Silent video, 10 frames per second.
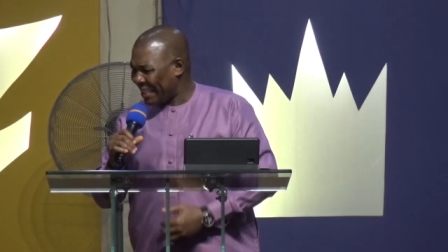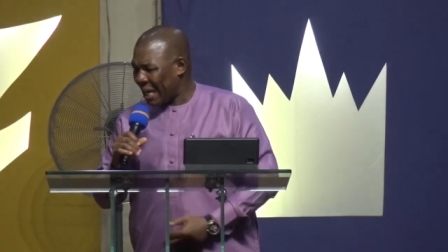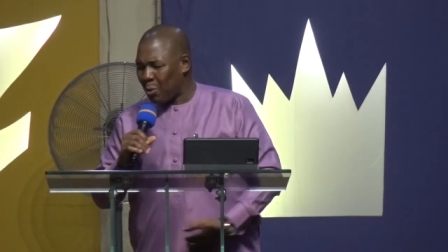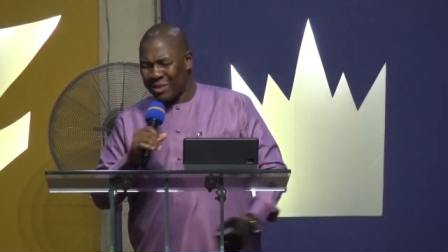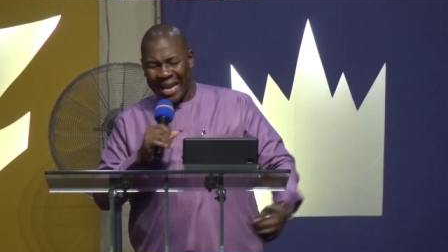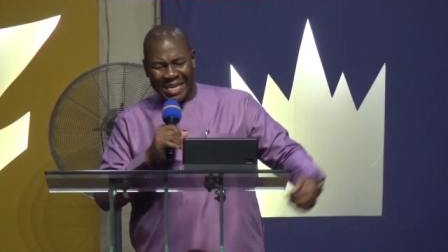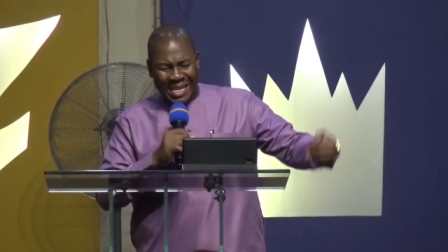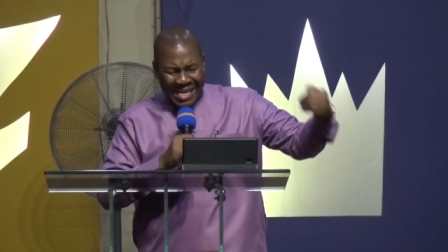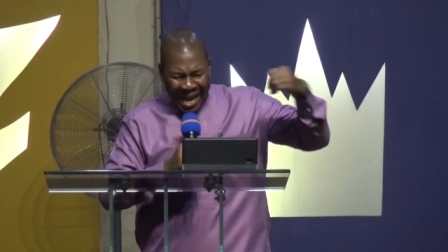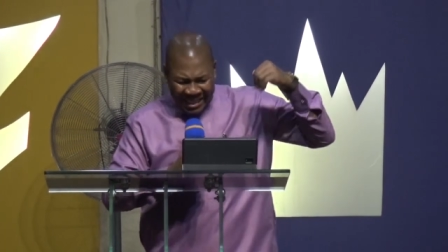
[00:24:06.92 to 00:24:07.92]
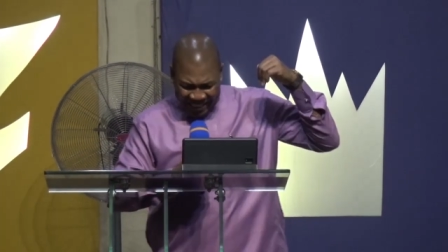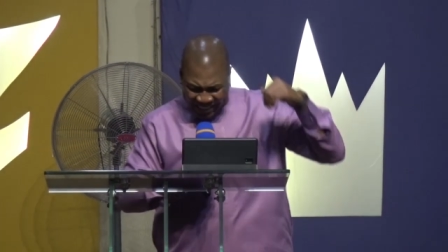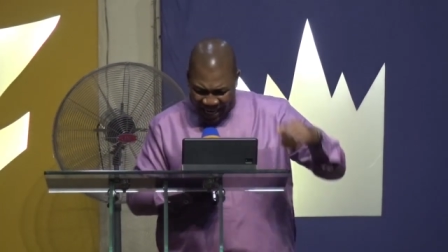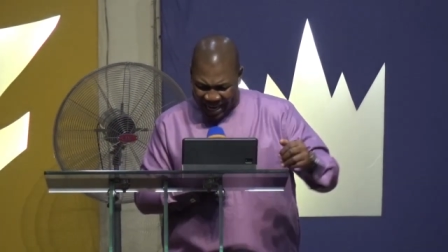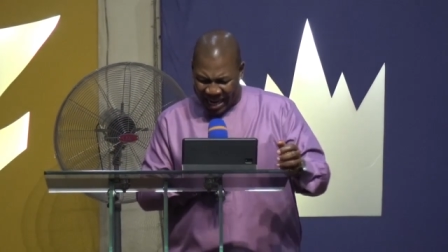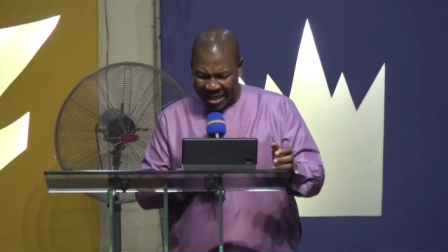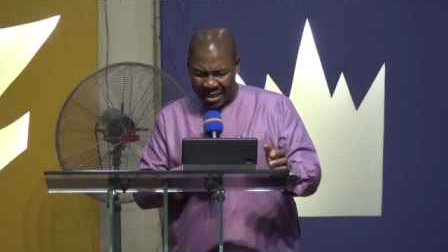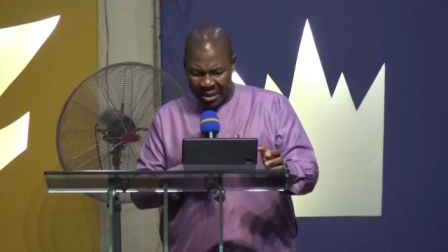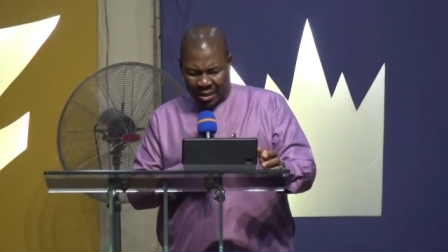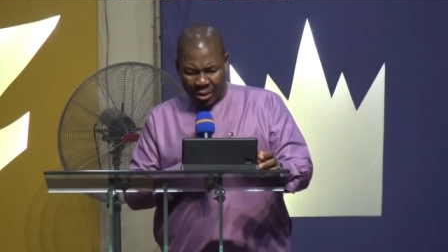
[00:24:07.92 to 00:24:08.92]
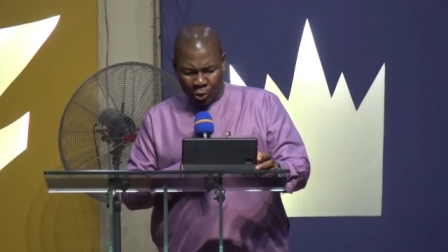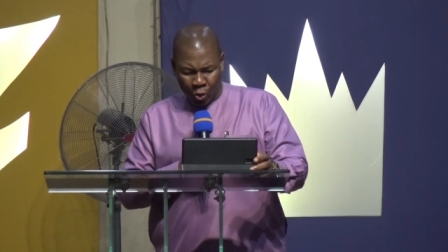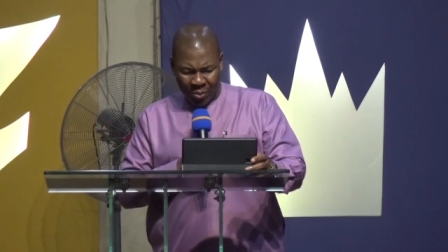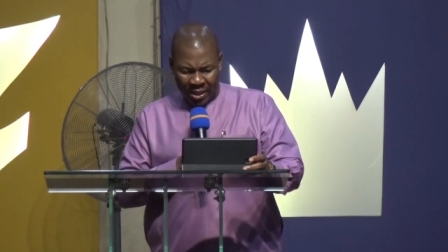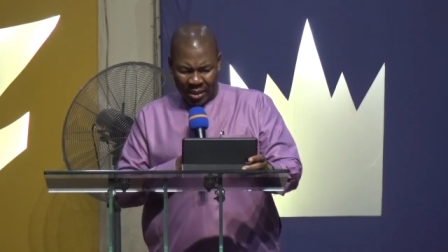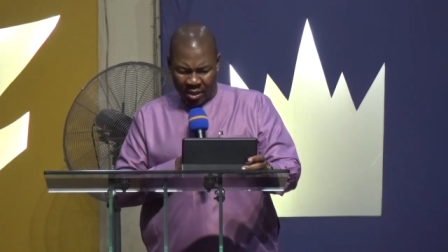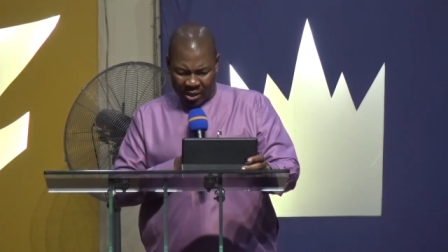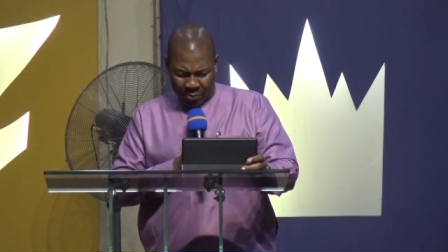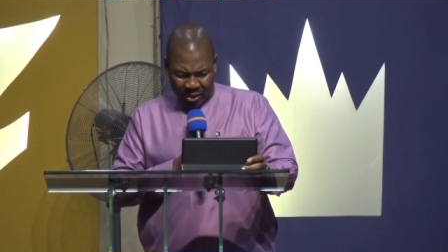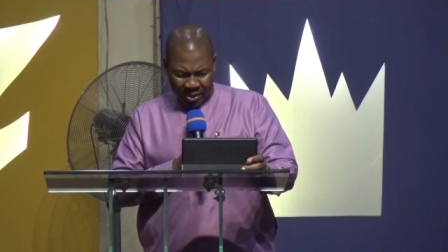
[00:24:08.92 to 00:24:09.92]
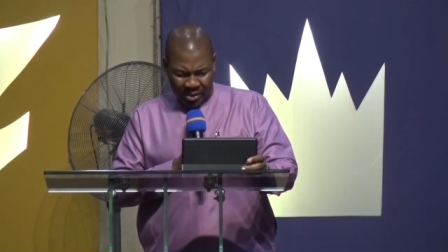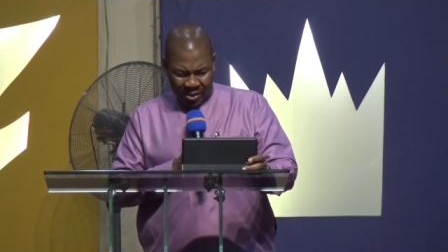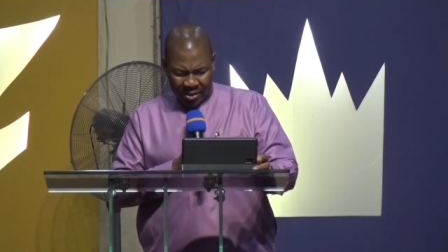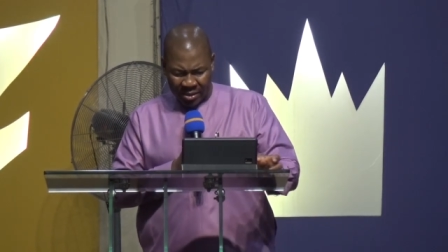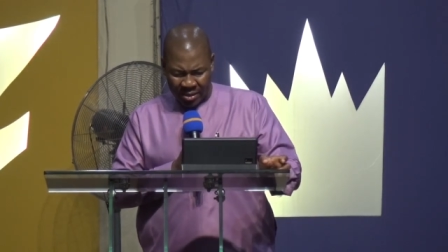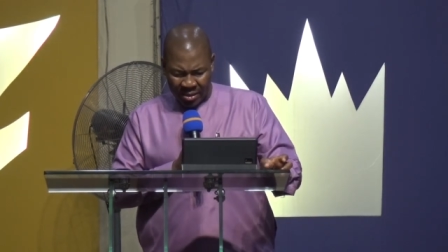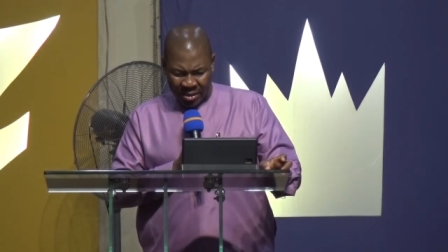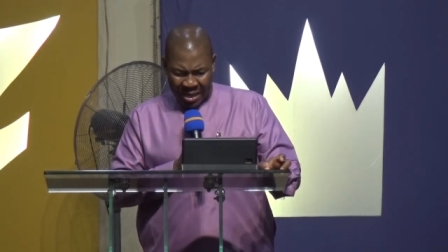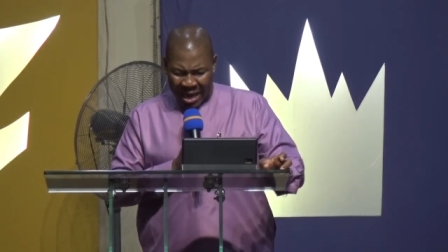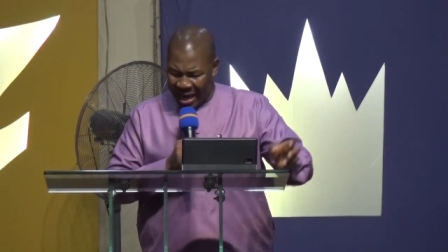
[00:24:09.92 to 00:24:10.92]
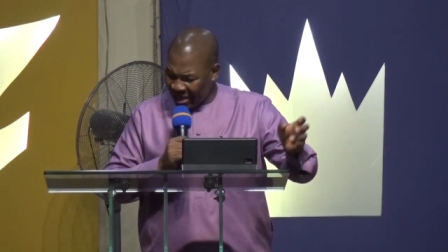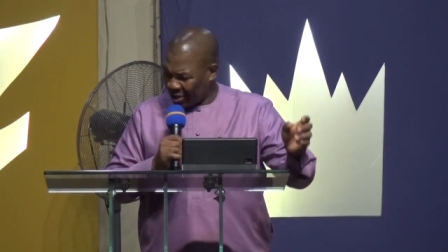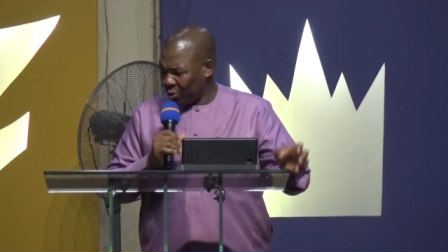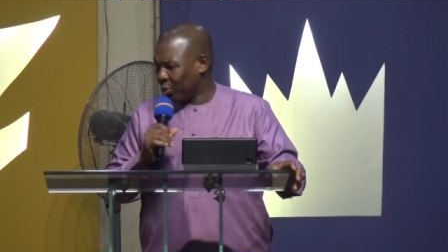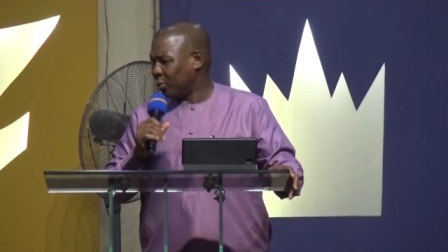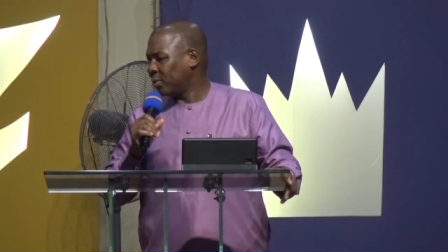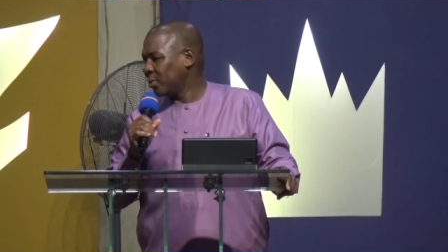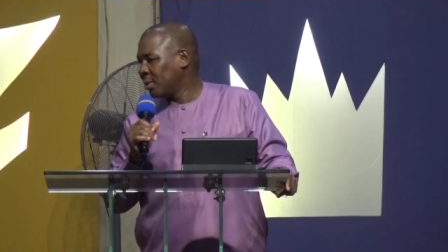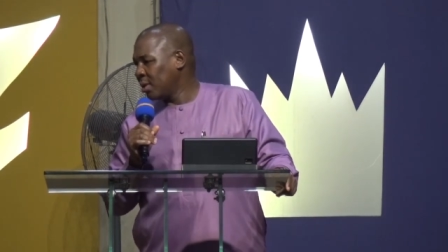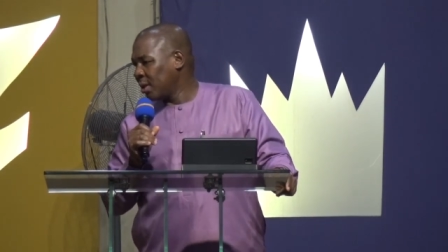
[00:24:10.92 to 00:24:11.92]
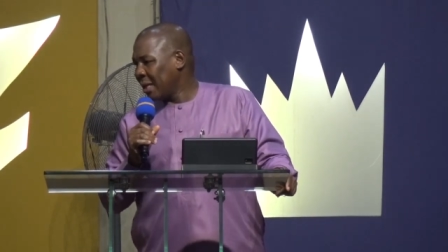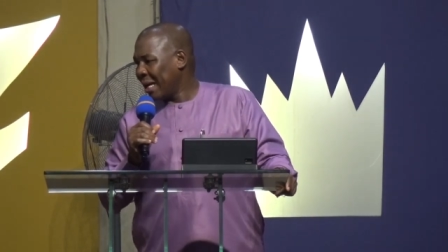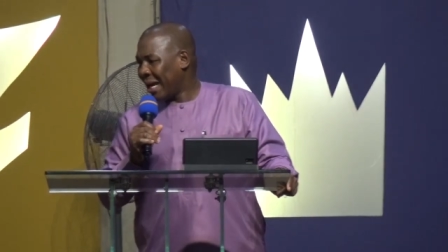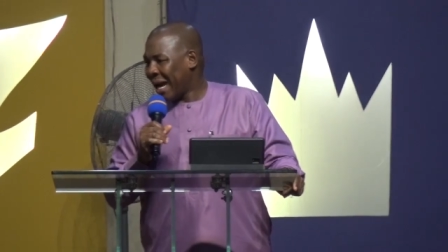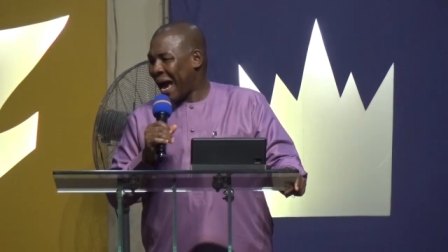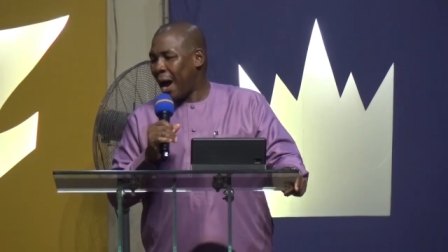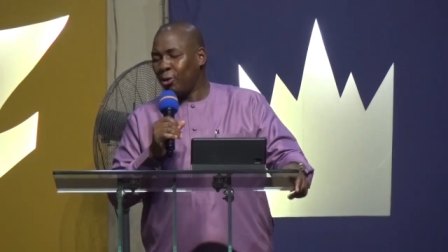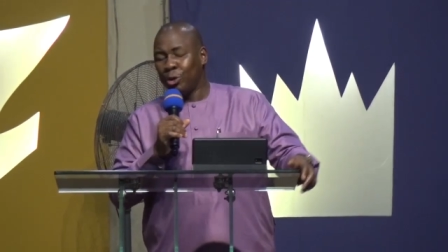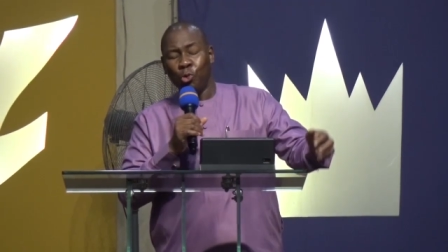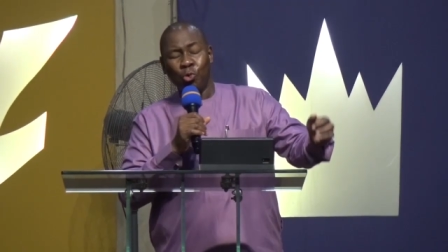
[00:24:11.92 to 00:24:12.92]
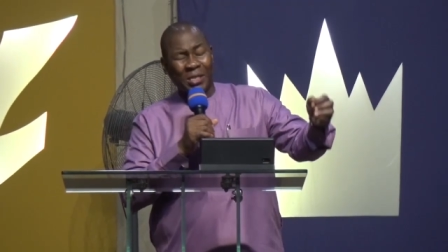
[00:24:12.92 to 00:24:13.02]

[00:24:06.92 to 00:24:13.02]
that was an inner desire to be in the Lord's presence. I ask you, how do you